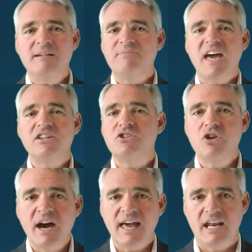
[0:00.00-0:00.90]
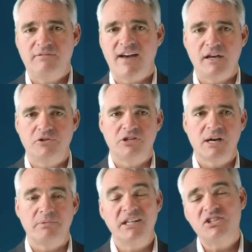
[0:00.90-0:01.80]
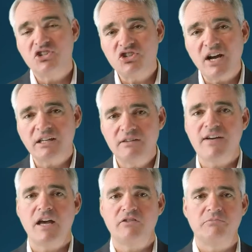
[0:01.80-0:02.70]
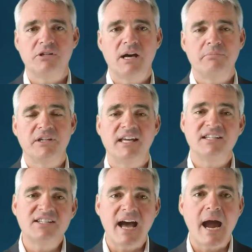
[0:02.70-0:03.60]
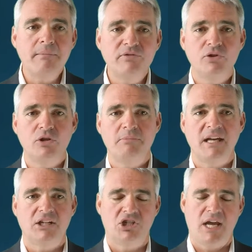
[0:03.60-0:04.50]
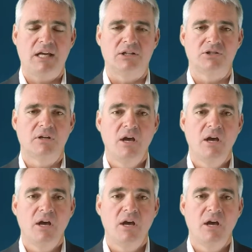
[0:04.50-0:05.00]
That is not adding value to your company. It's sucking value from your company, and it's time for you to make a change.